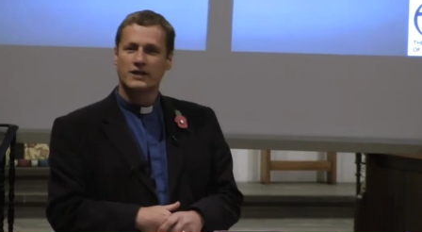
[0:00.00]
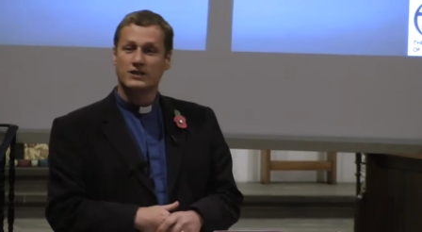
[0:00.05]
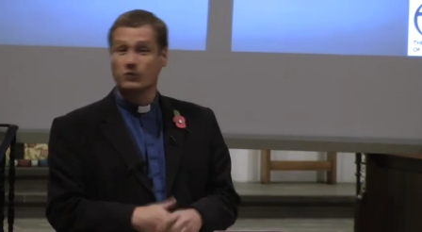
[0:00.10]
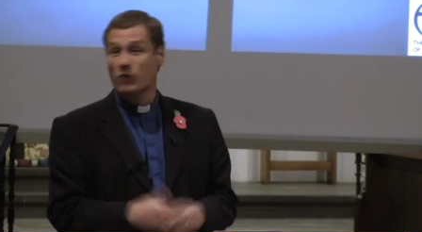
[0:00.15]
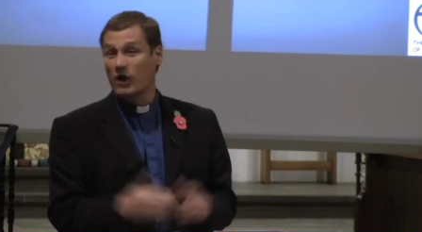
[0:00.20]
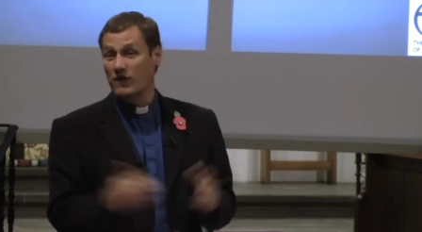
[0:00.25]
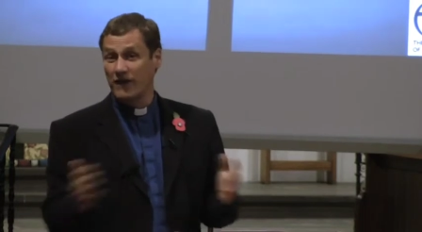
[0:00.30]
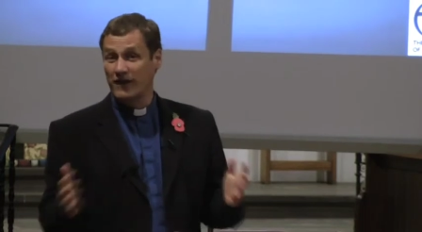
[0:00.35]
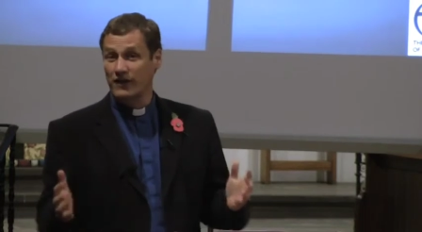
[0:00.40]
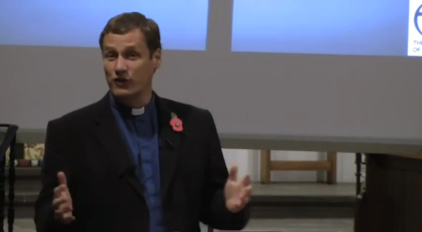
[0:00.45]

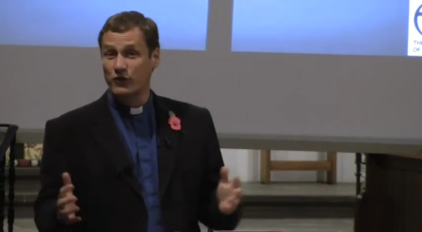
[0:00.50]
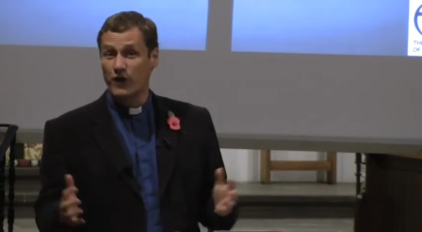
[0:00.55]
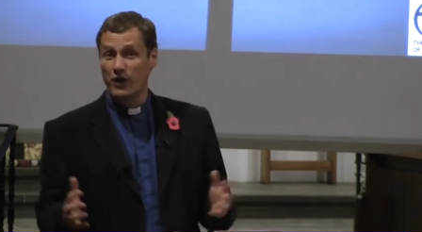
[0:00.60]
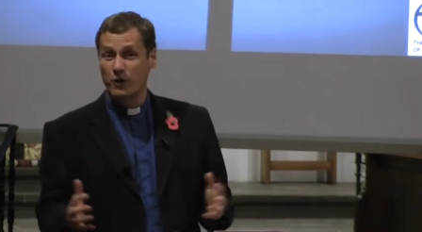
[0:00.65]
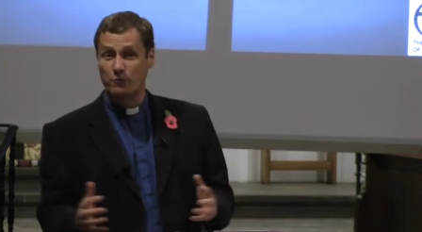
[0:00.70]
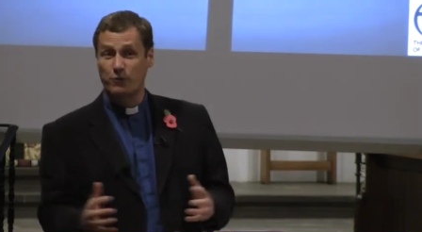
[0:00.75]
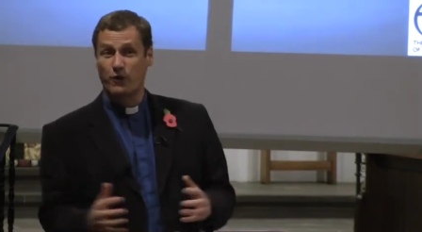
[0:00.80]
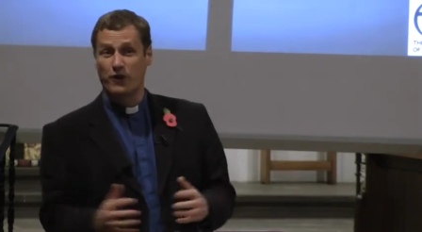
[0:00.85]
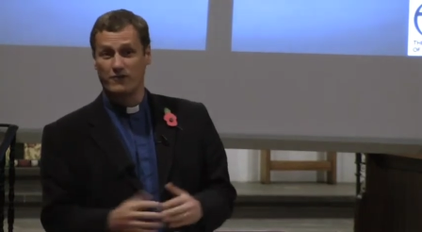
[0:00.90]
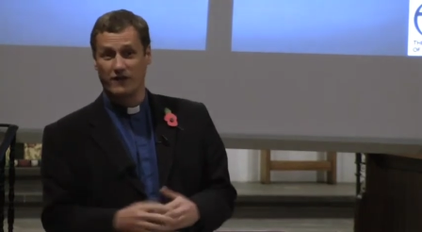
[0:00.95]
So I've had the
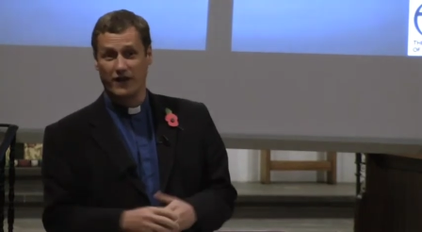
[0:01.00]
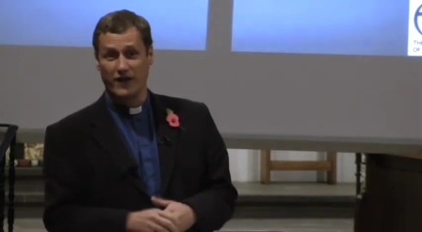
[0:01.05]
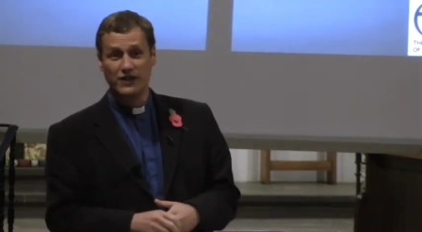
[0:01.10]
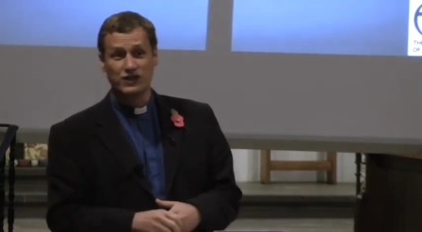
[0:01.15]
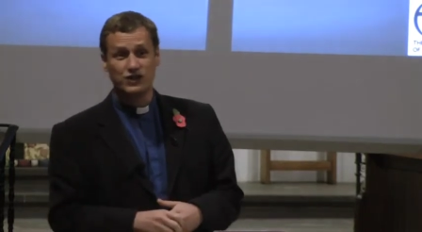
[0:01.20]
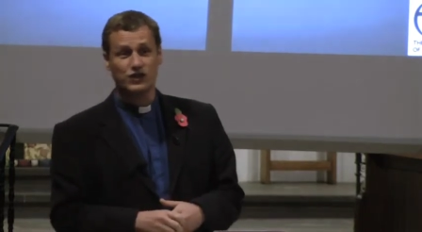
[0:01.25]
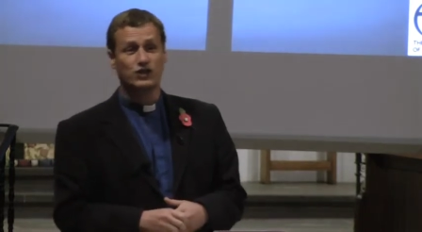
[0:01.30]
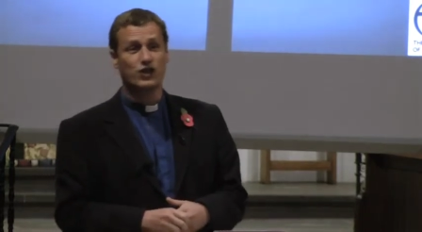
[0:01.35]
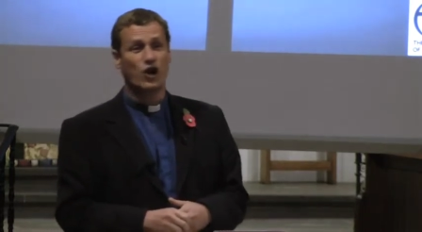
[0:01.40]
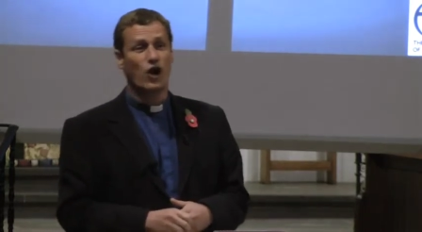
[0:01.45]
real
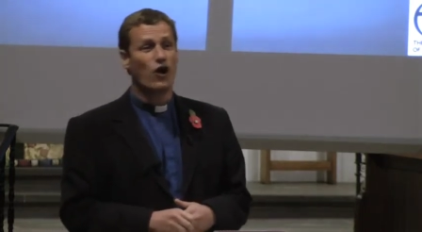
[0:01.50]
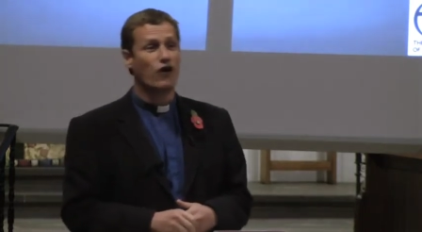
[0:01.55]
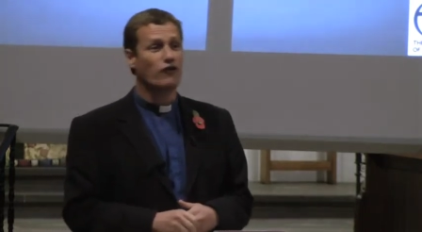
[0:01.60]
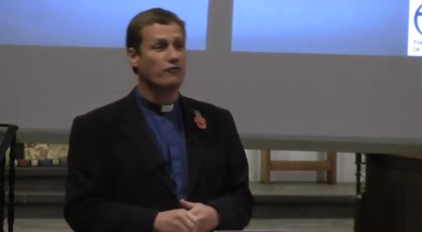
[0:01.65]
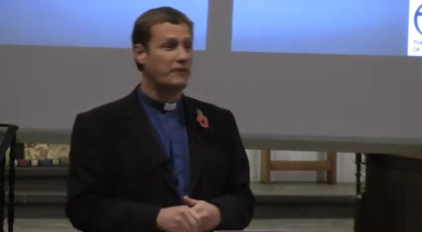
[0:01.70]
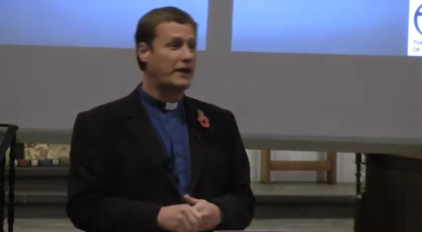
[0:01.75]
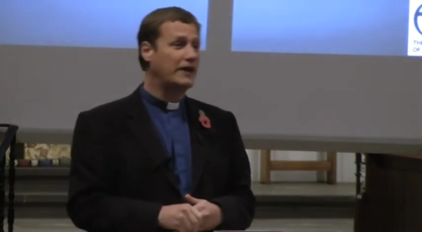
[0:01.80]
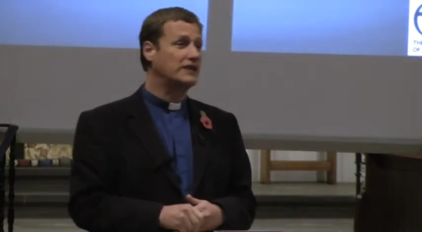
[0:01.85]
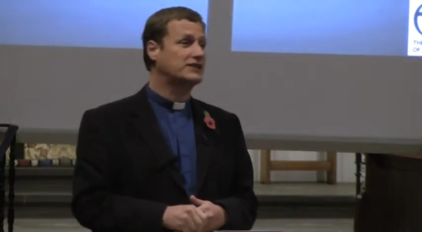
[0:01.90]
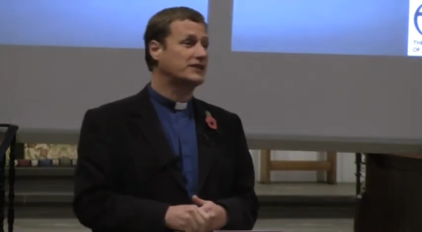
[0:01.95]
privilege
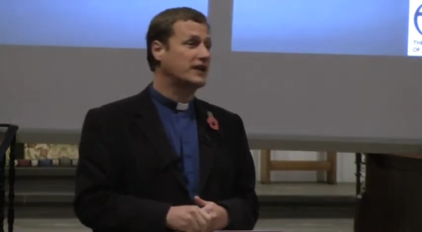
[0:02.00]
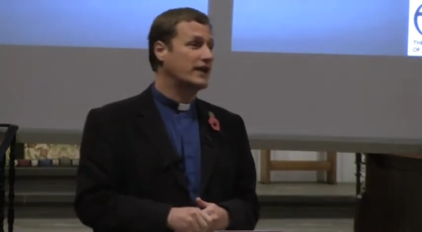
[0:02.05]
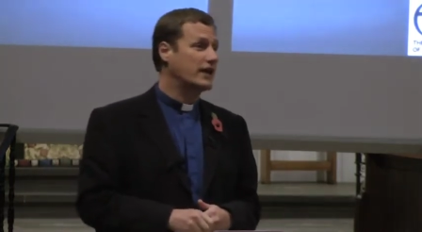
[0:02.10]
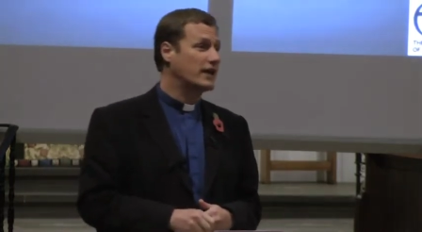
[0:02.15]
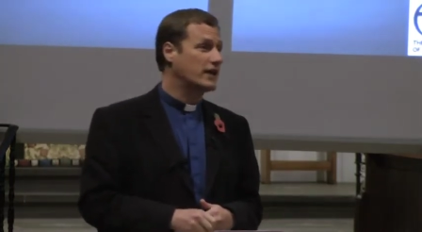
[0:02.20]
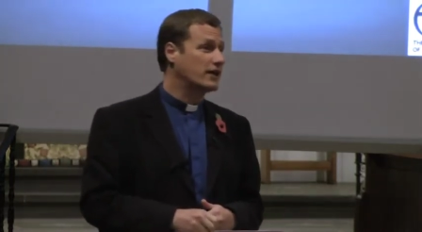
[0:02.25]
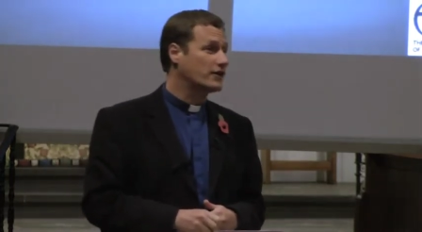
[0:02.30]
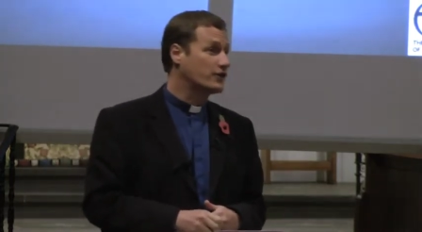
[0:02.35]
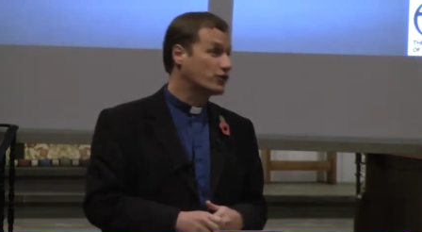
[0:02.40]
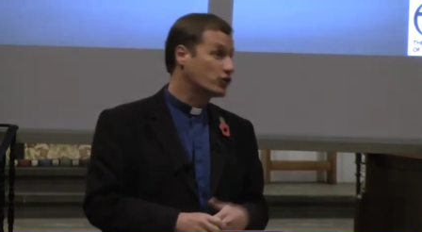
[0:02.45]
of
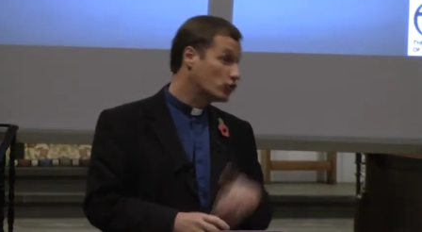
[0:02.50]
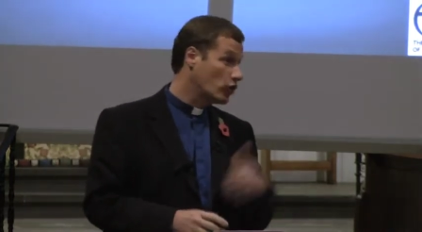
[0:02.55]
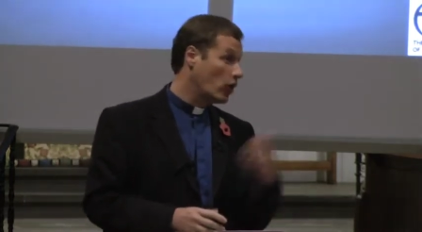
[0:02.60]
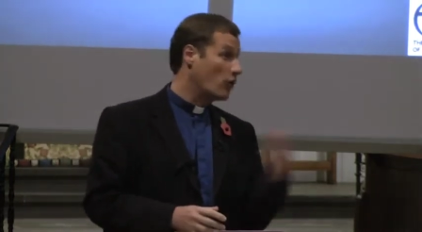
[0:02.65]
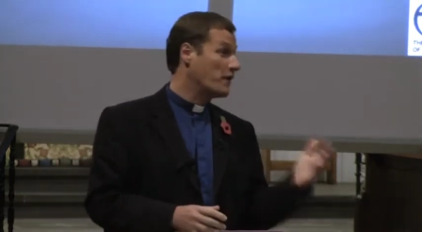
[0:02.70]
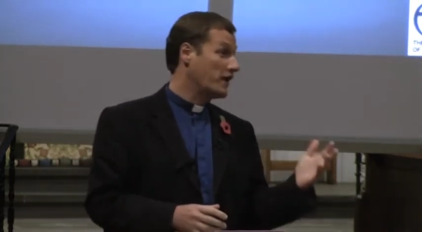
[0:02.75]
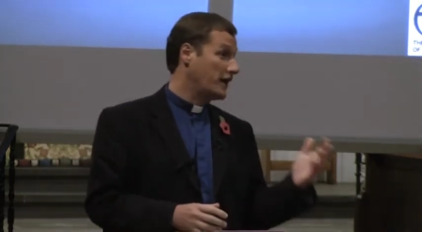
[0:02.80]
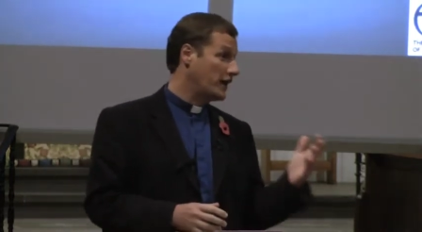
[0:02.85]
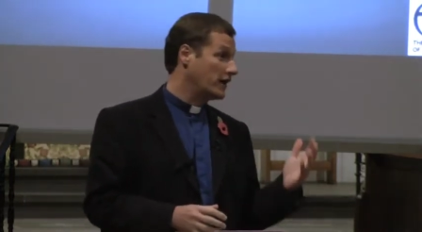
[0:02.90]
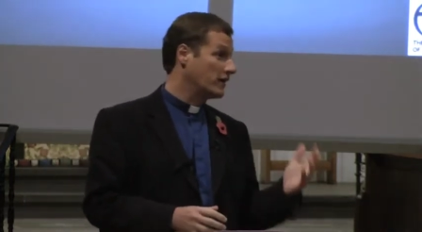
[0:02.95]
meeting the
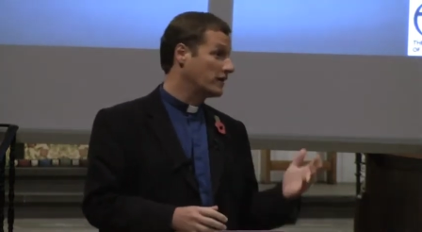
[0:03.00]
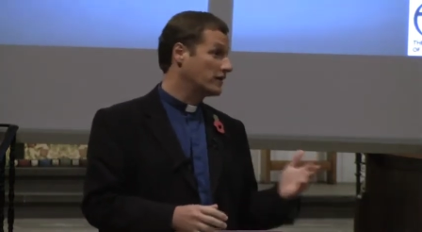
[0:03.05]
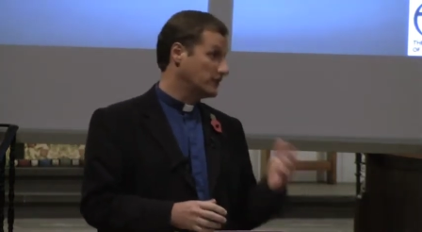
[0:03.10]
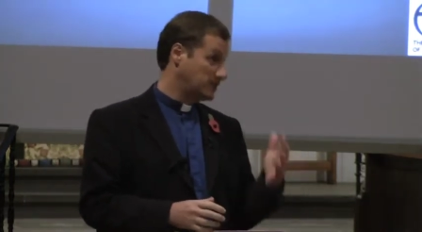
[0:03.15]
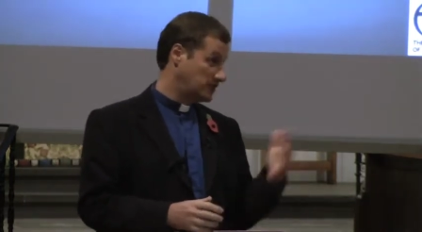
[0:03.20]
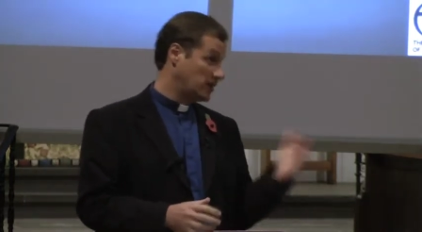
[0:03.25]
growing,